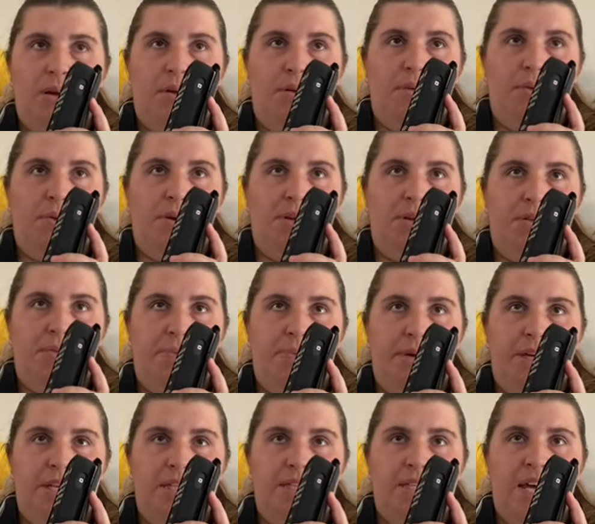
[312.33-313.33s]
will
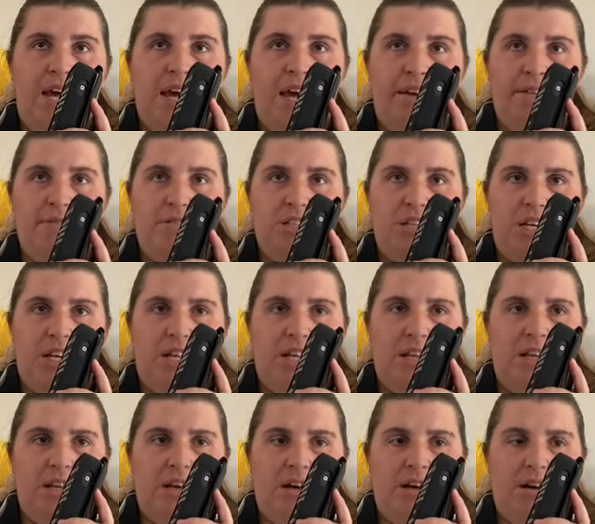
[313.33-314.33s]
be saved in